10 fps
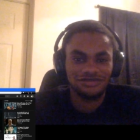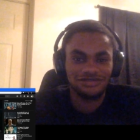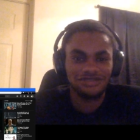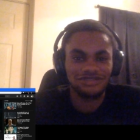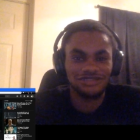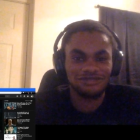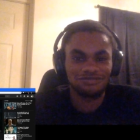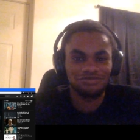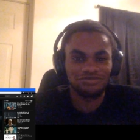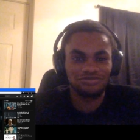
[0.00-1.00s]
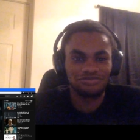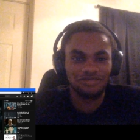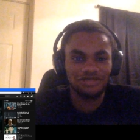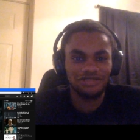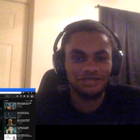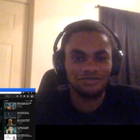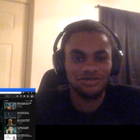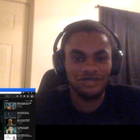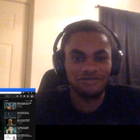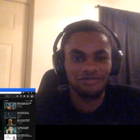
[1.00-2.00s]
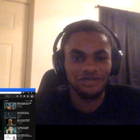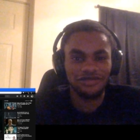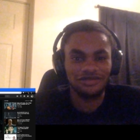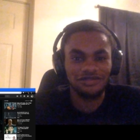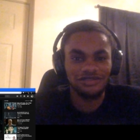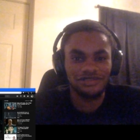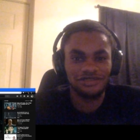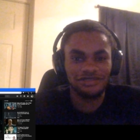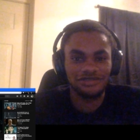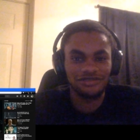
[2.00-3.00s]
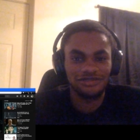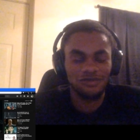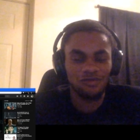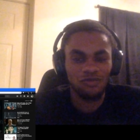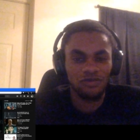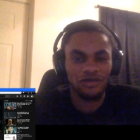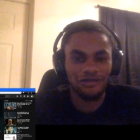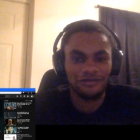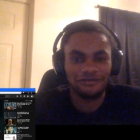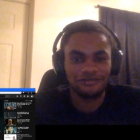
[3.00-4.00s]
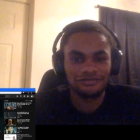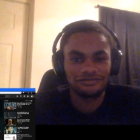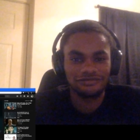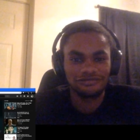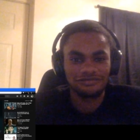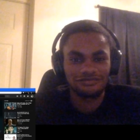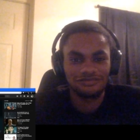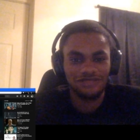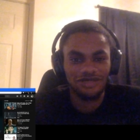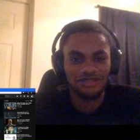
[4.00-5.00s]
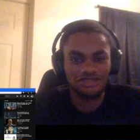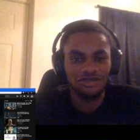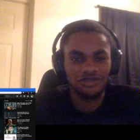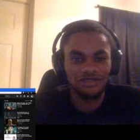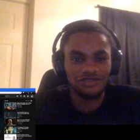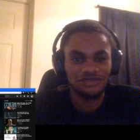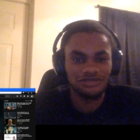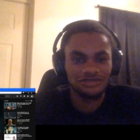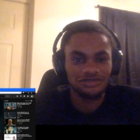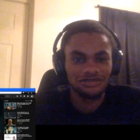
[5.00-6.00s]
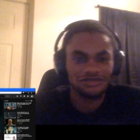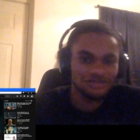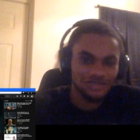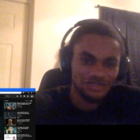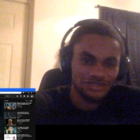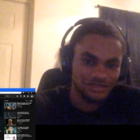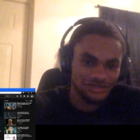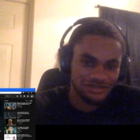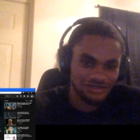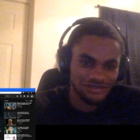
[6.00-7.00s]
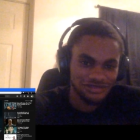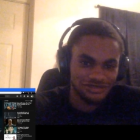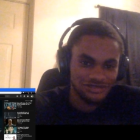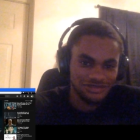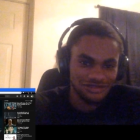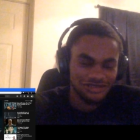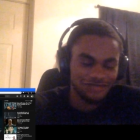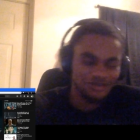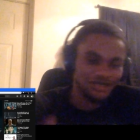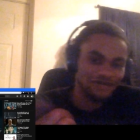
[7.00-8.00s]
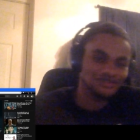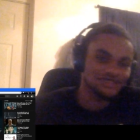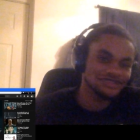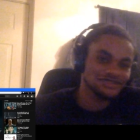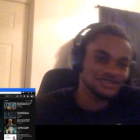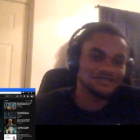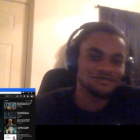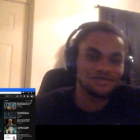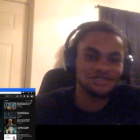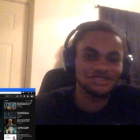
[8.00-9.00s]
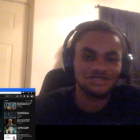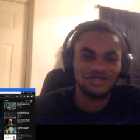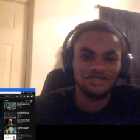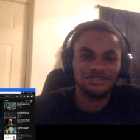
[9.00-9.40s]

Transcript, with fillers: This is looks like primarily the um the Unsullied against. I mean, obviously that's the, that's the money shot.